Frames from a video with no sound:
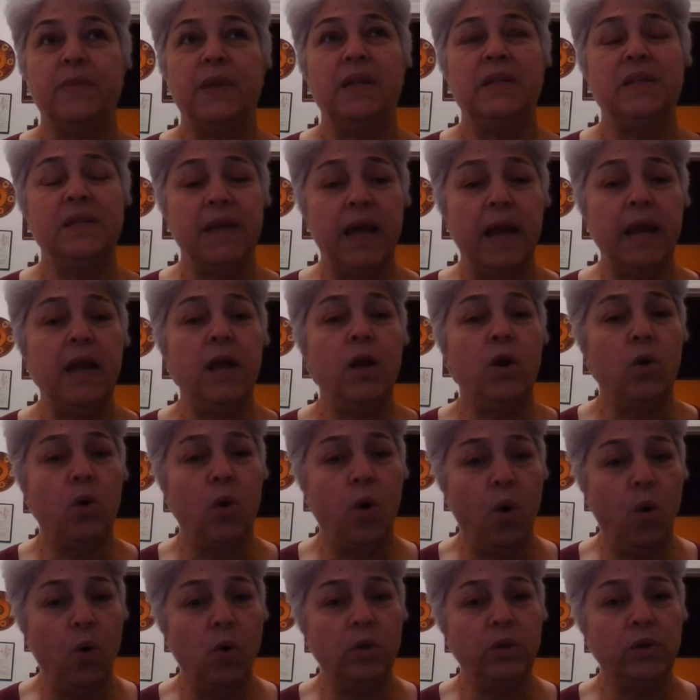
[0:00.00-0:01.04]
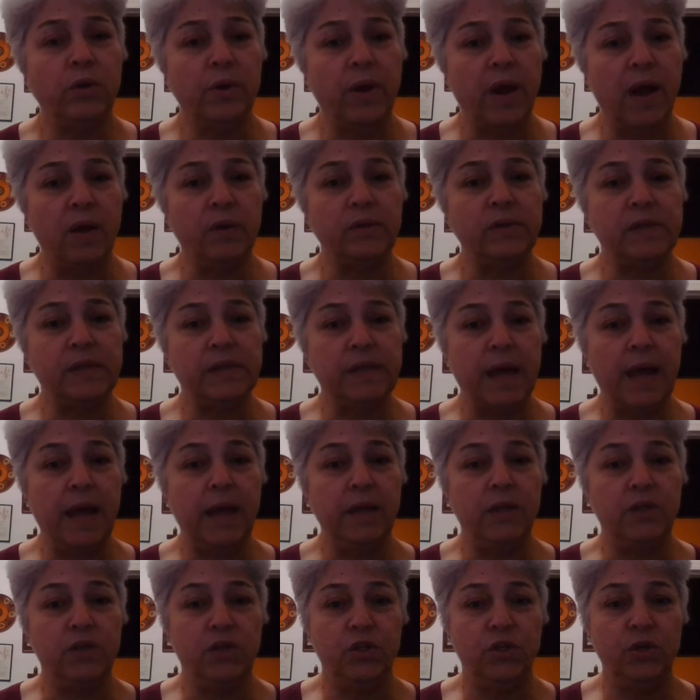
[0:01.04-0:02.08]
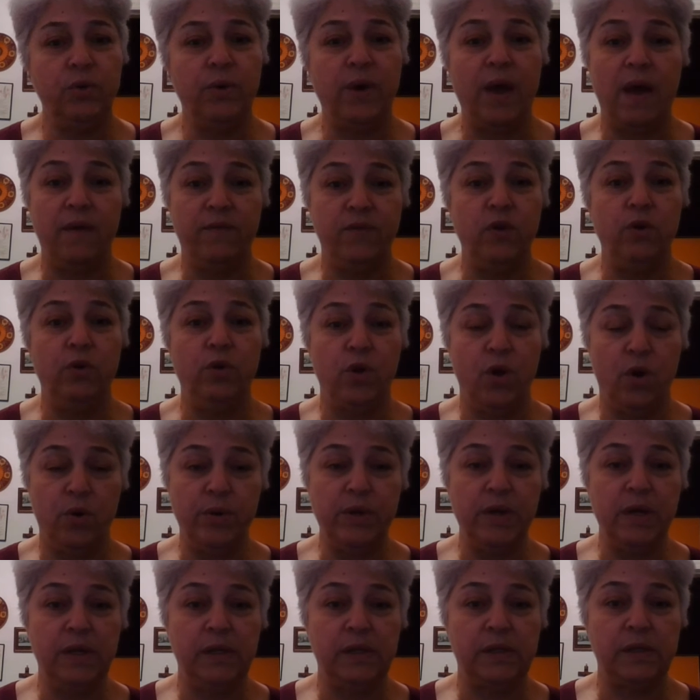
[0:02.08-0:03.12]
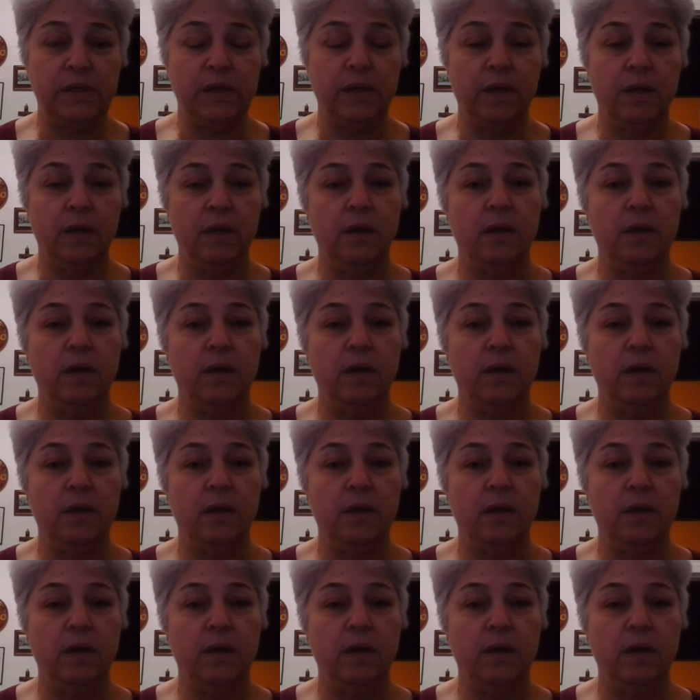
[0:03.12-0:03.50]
It's getting colder outside too. Have you noticed?